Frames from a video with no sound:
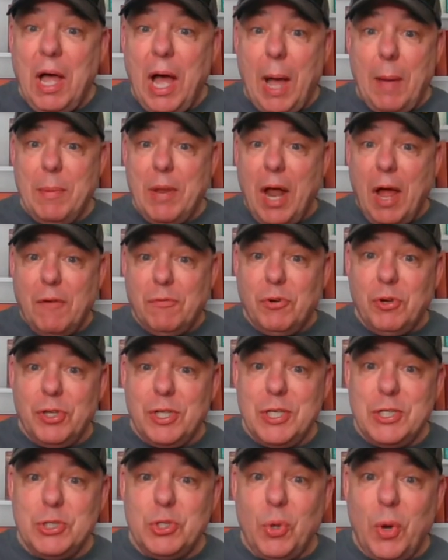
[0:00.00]
I mean, I've
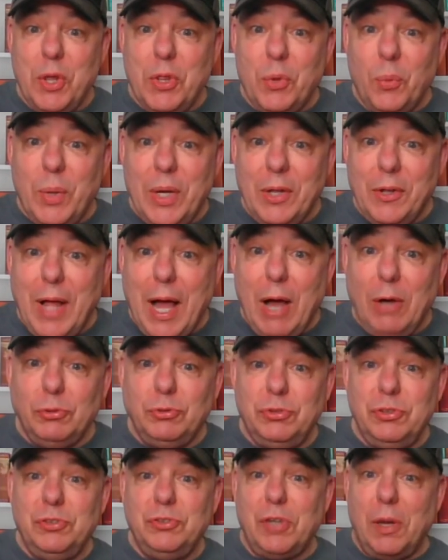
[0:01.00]
really enjoyed the
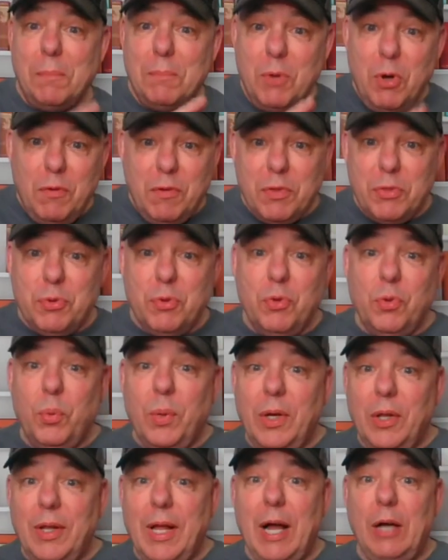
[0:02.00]
wheelhouses. I'm moving through the
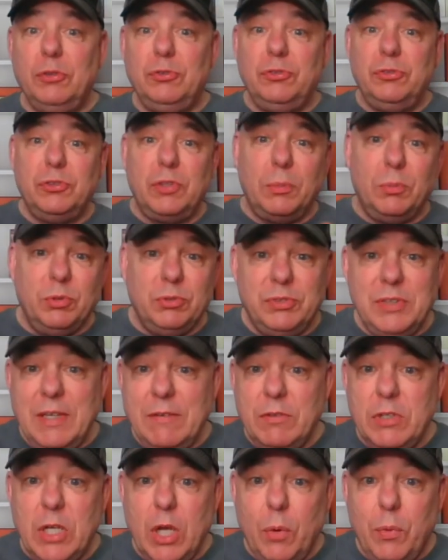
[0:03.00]
wheelhouses. I'm
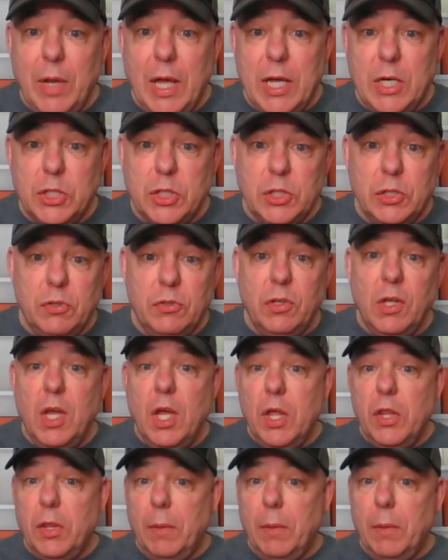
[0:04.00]
receiving donations.